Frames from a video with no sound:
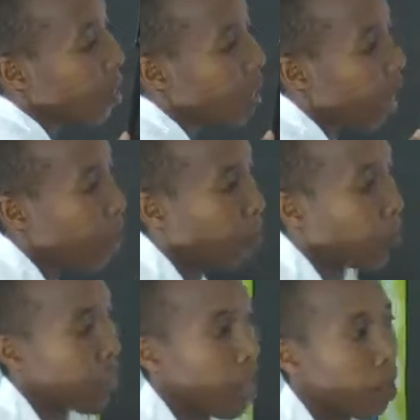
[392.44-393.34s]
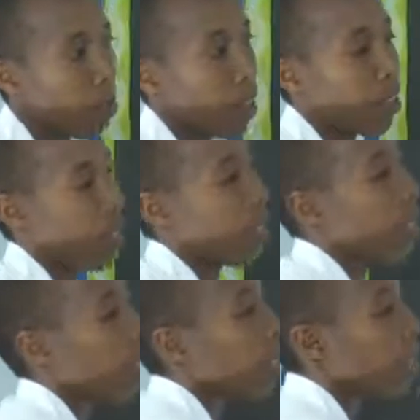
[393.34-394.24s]
The hypothalamus
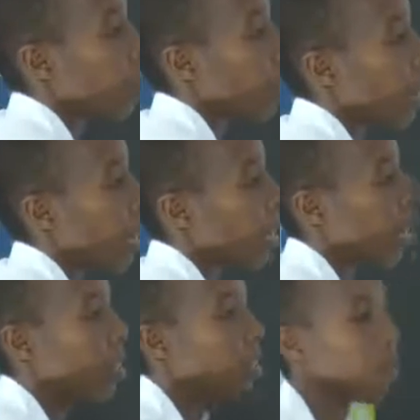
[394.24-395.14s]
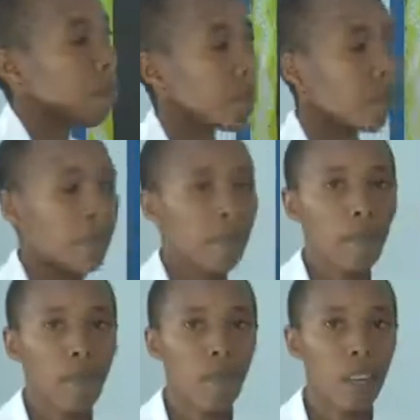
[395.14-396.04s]
is stimulated.
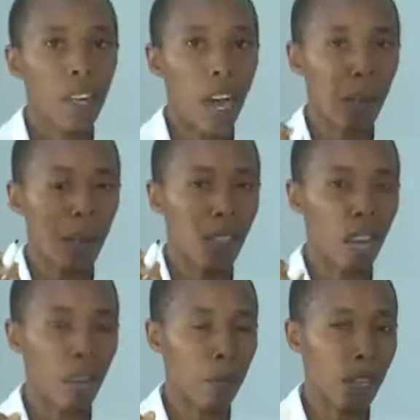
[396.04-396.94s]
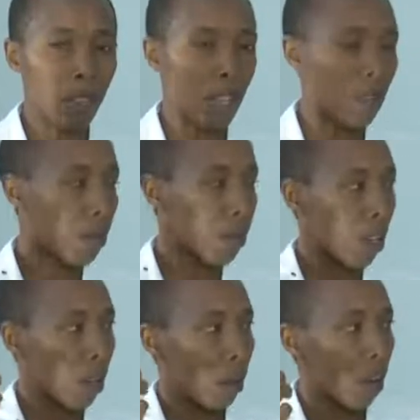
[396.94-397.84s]
Hypothalamus is
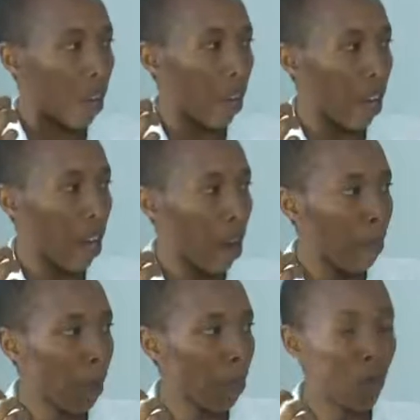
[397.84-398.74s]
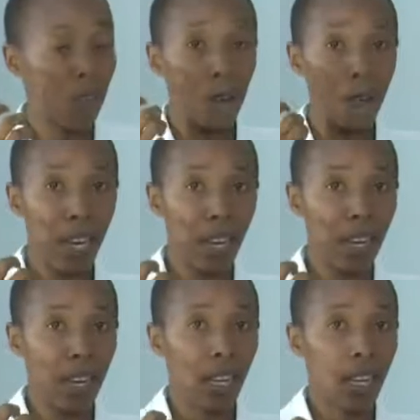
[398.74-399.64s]
a part of the brain
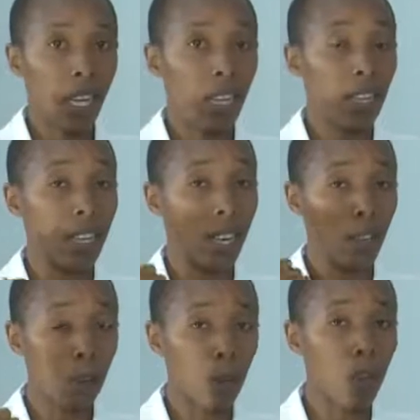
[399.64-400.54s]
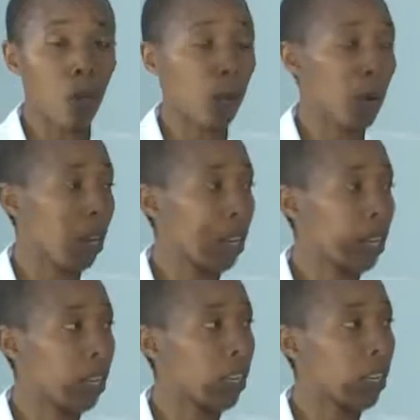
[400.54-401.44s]
that is responsible
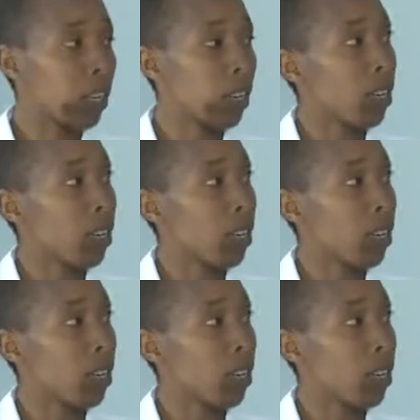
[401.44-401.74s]
in